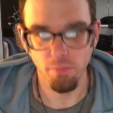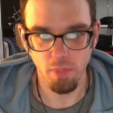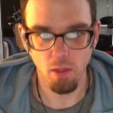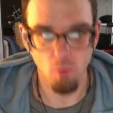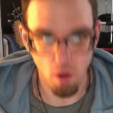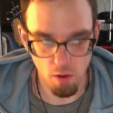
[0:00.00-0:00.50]

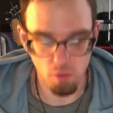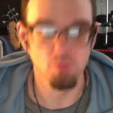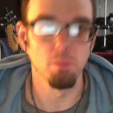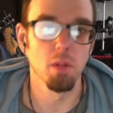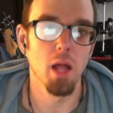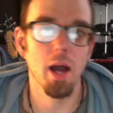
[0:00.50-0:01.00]
writer's
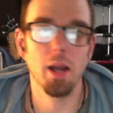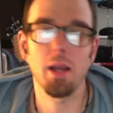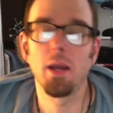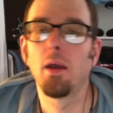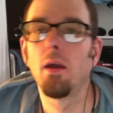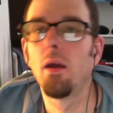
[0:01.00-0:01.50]

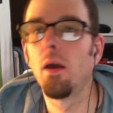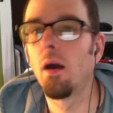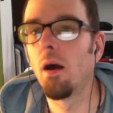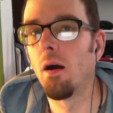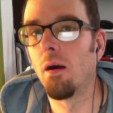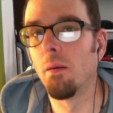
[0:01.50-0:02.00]
block
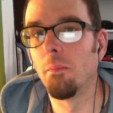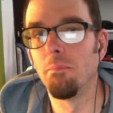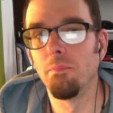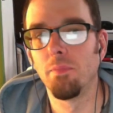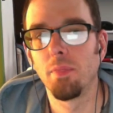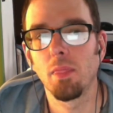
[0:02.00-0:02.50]

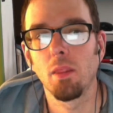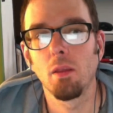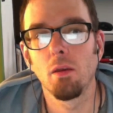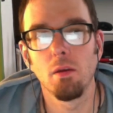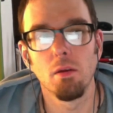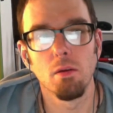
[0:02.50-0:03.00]

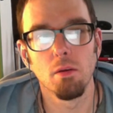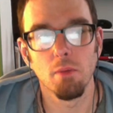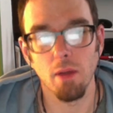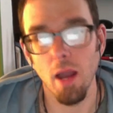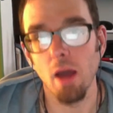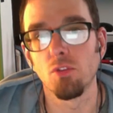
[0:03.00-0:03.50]

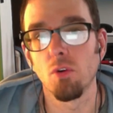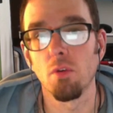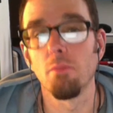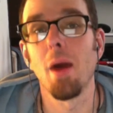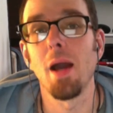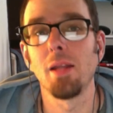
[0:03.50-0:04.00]
sort
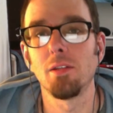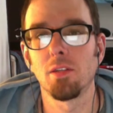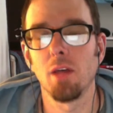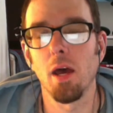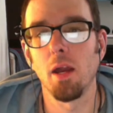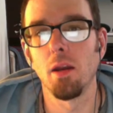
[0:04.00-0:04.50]
of
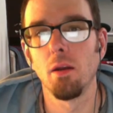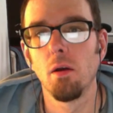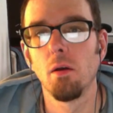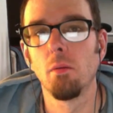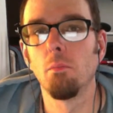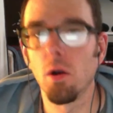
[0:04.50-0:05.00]
mindset
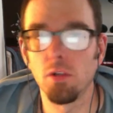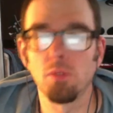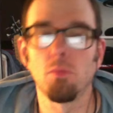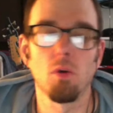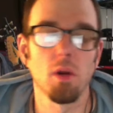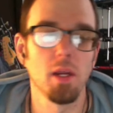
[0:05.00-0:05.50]

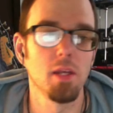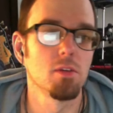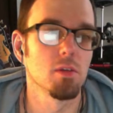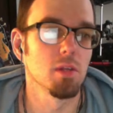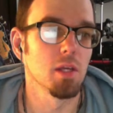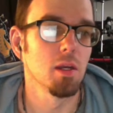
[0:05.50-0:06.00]
much more
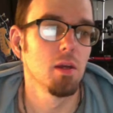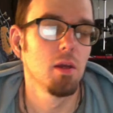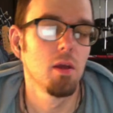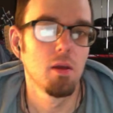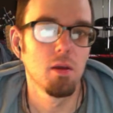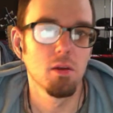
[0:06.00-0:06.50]
easily.
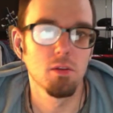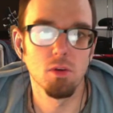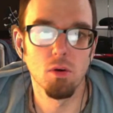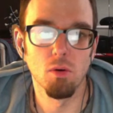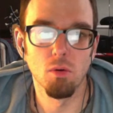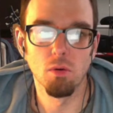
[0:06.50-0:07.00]

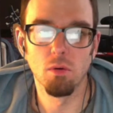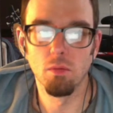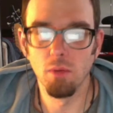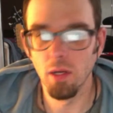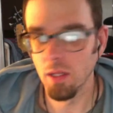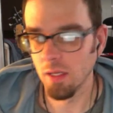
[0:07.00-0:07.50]
So
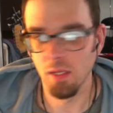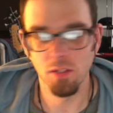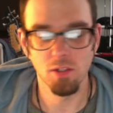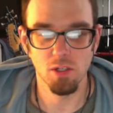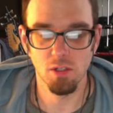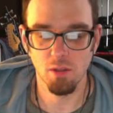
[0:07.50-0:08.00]
really,
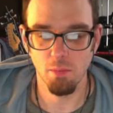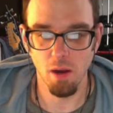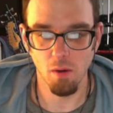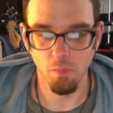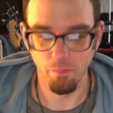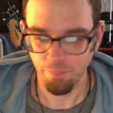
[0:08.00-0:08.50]
it's just
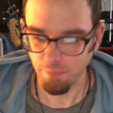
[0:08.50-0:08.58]
about